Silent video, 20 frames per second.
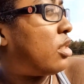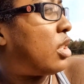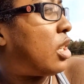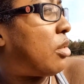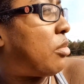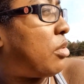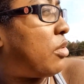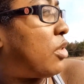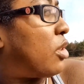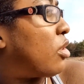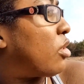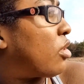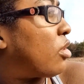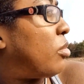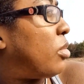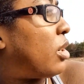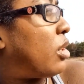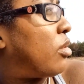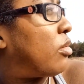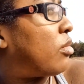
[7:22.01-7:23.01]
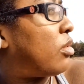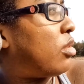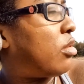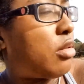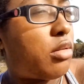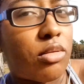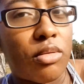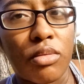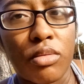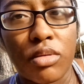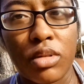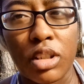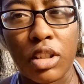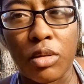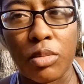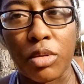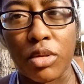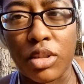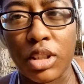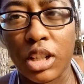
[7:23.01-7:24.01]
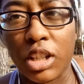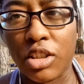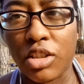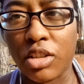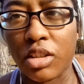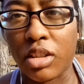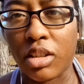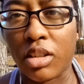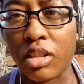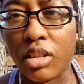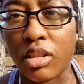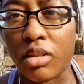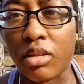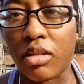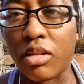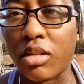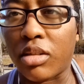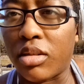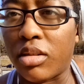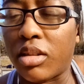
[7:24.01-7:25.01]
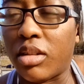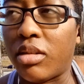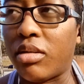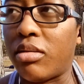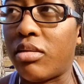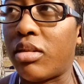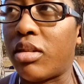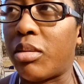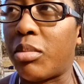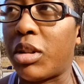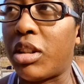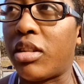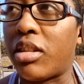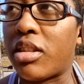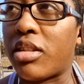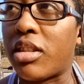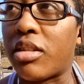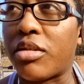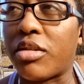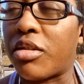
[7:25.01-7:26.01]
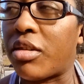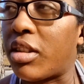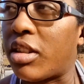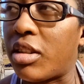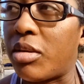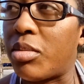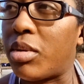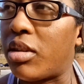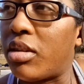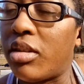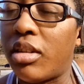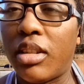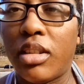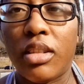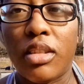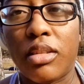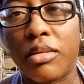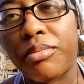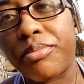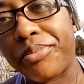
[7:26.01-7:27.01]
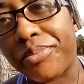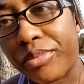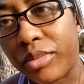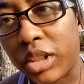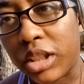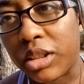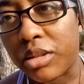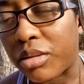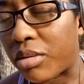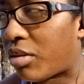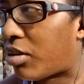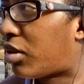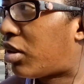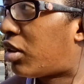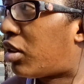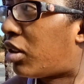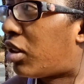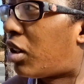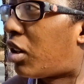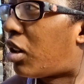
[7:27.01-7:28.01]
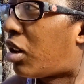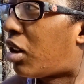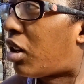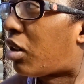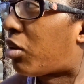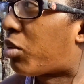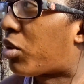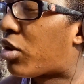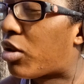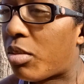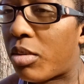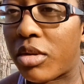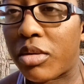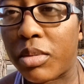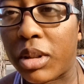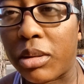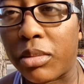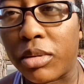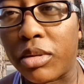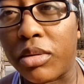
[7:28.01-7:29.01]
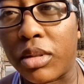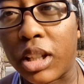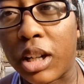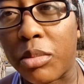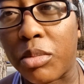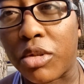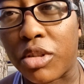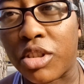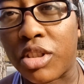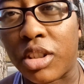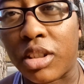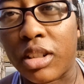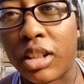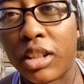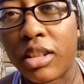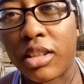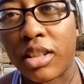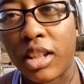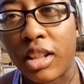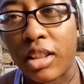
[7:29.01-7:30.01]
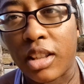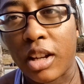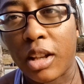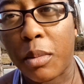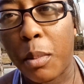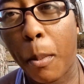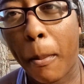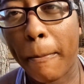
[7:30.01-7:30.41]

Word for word: that we've heard about, you know, teleportation and all of it. I mean, that sounds crazy, but, you know, we're supposed to be able to do a lot more shit. I'll just say that.